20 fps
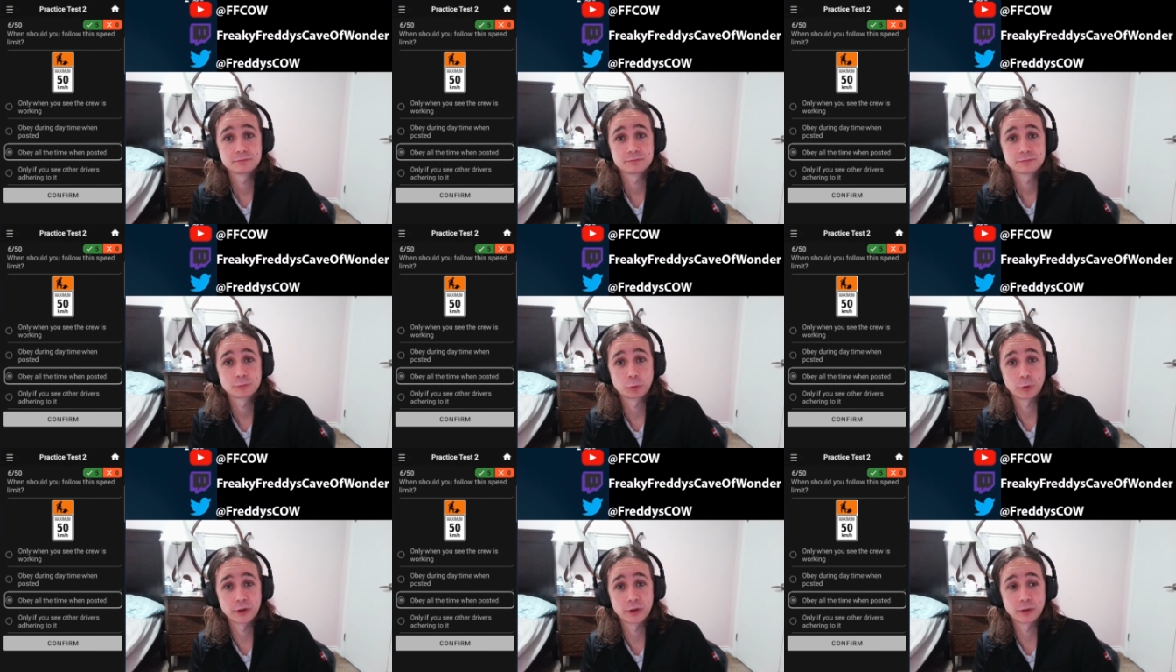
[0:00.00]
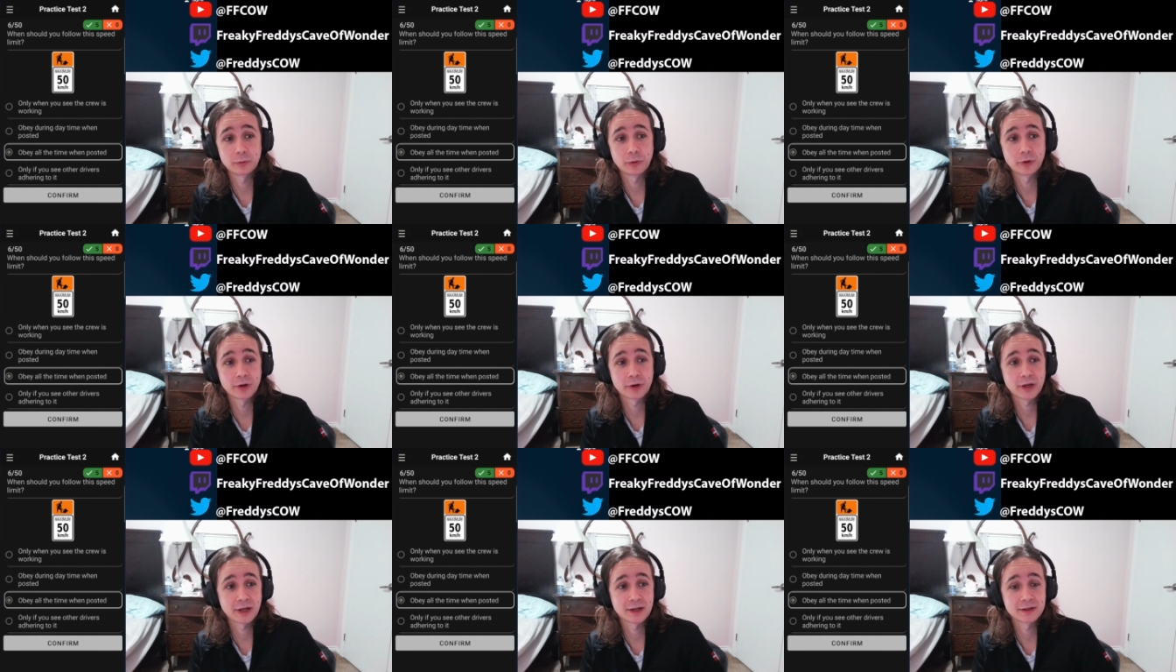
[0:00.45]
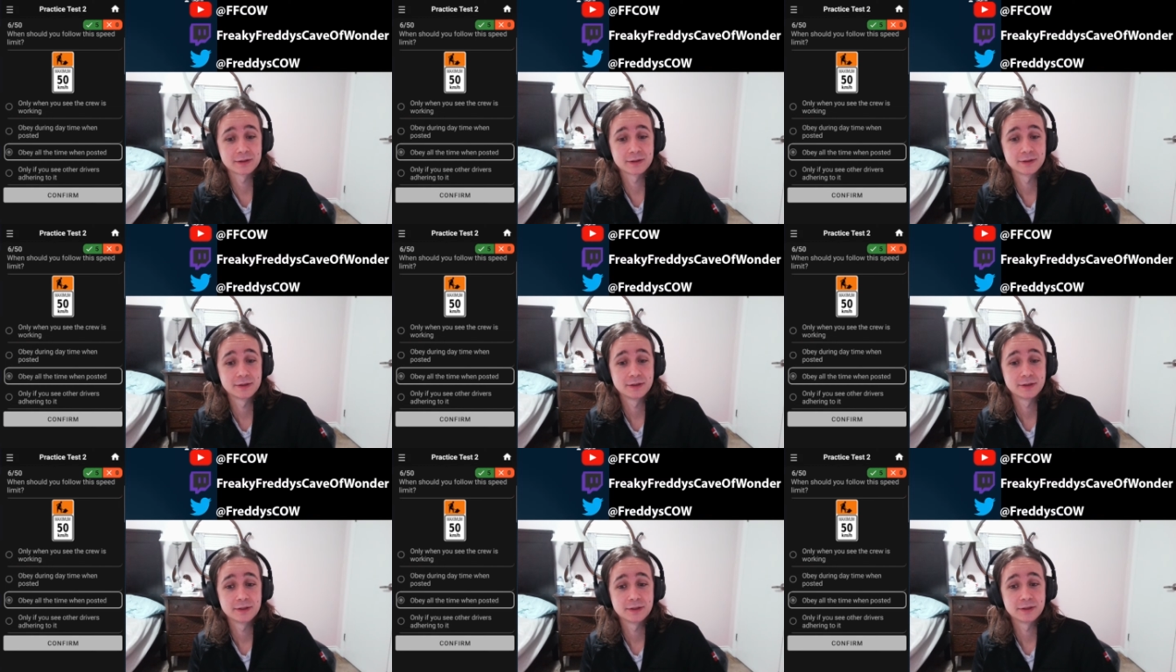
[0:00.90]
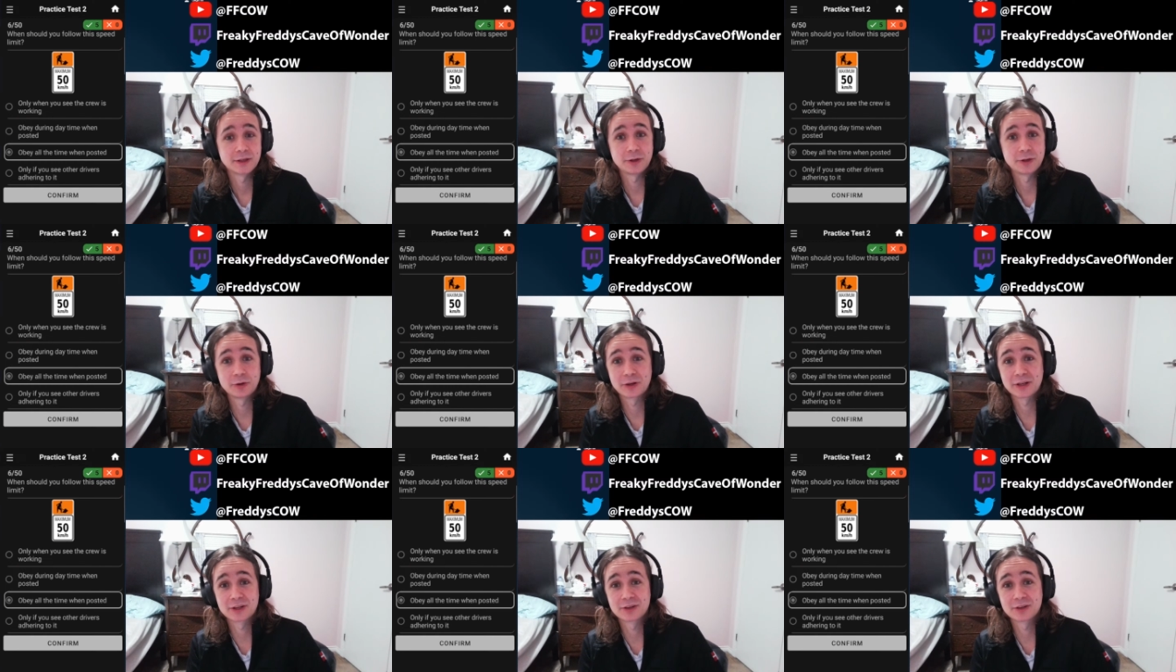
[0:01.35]
when they're working, then you
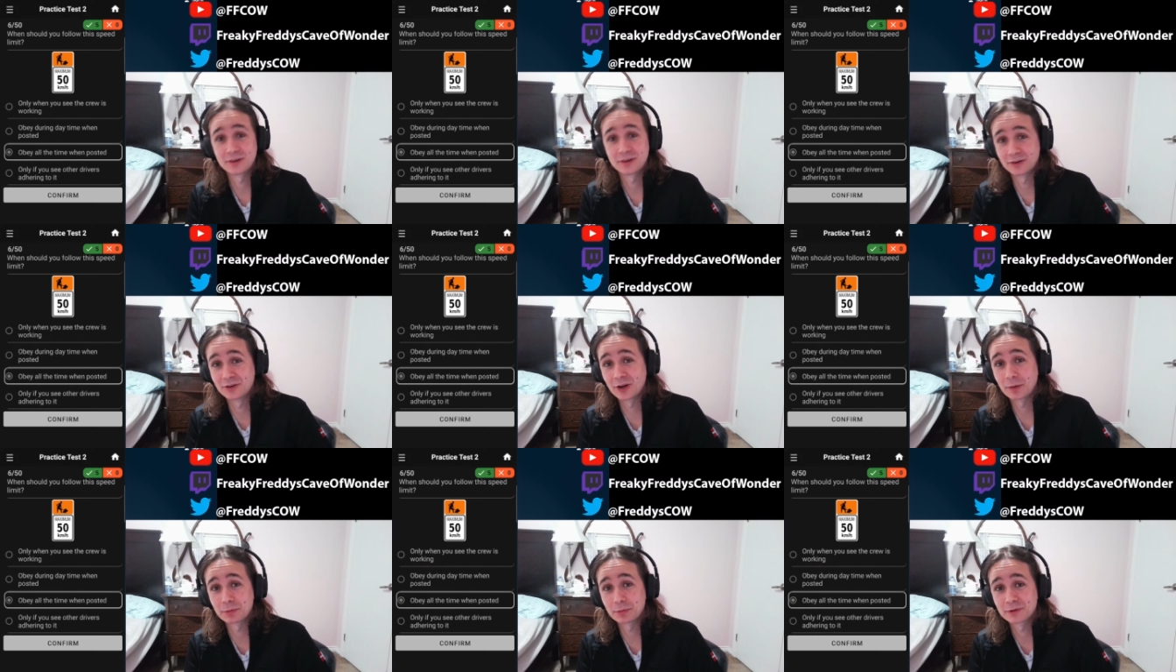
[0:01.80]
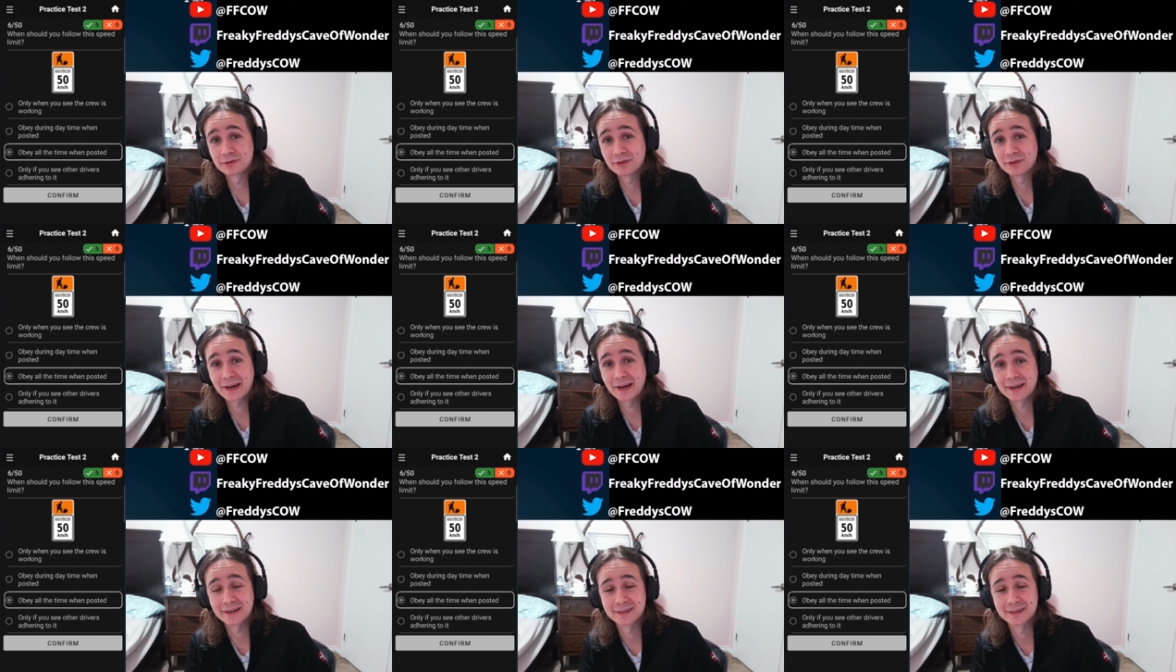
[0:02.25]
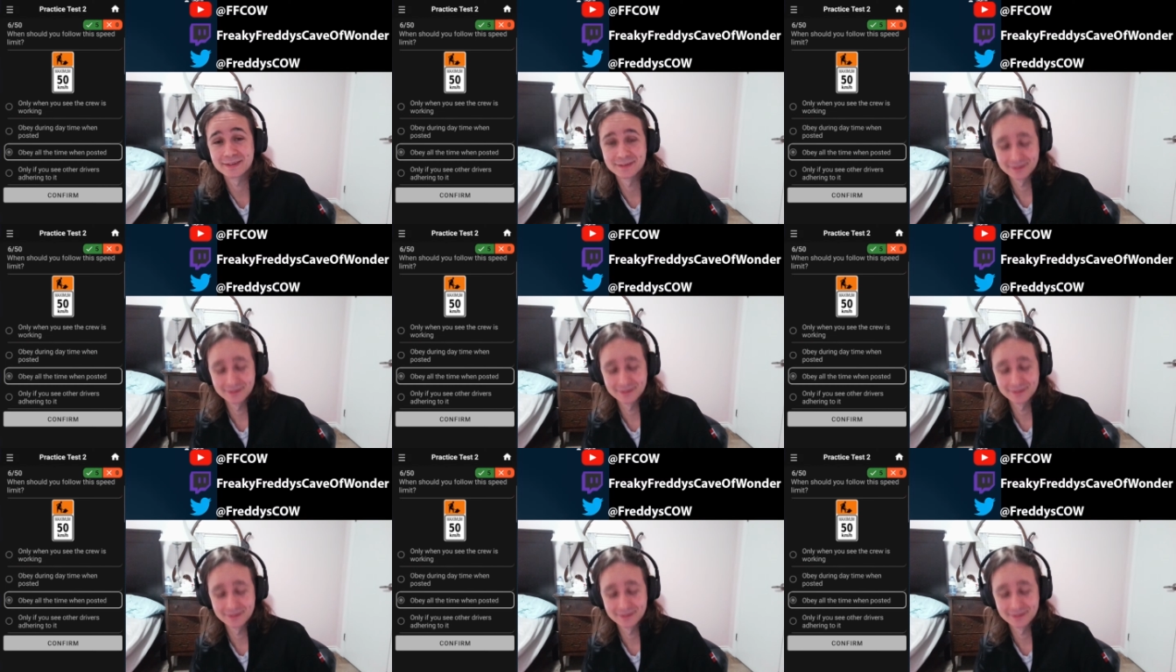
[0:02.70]
get doubled fine.